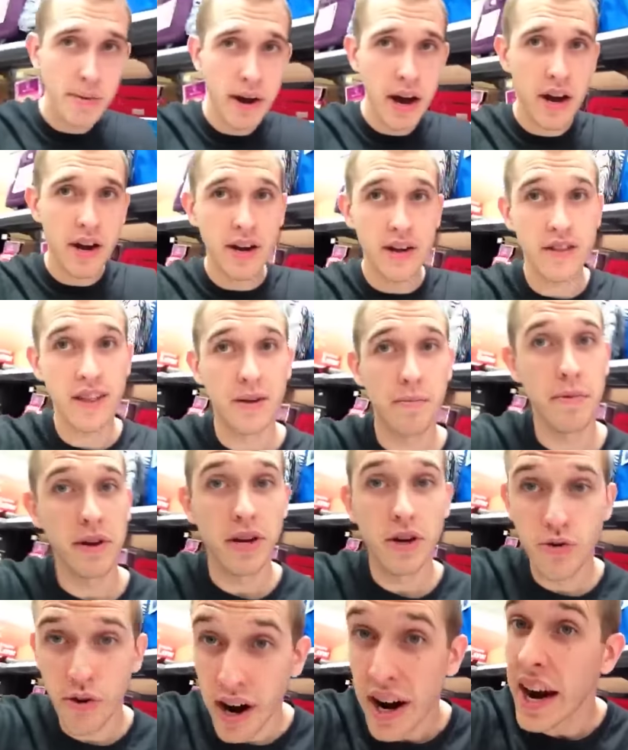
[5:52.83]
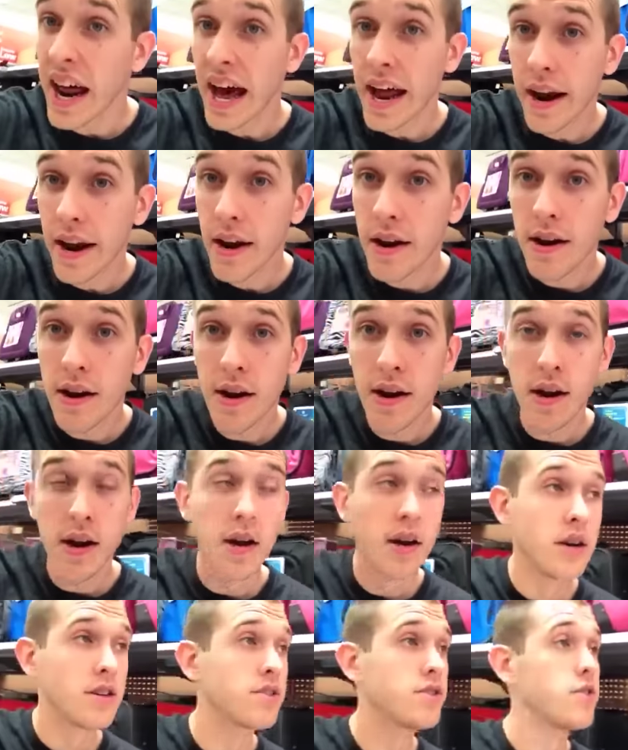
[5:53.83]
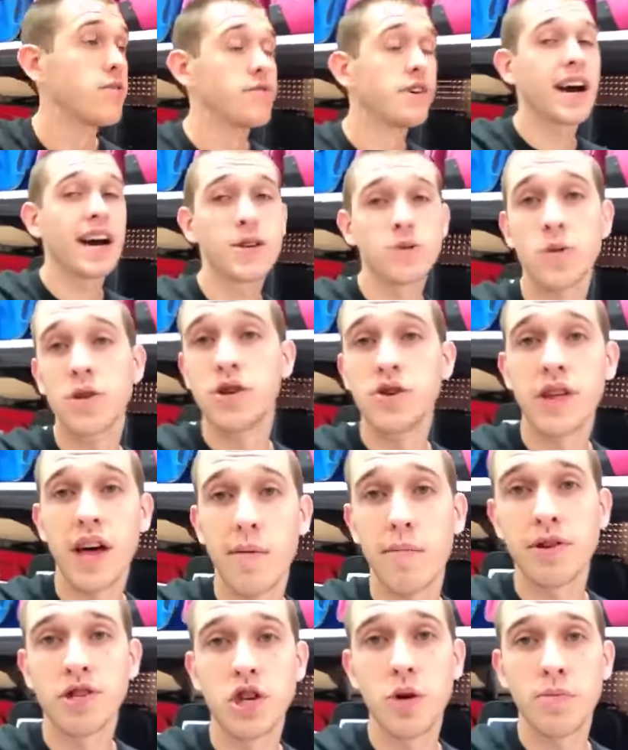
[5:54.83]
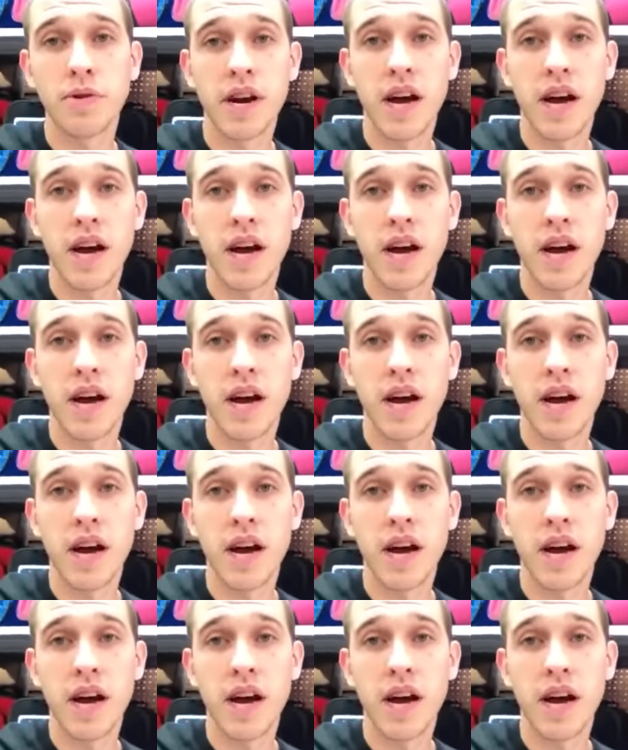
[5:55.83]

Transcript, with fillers: about it and they'd be great at it. So if you guys want to do that and be super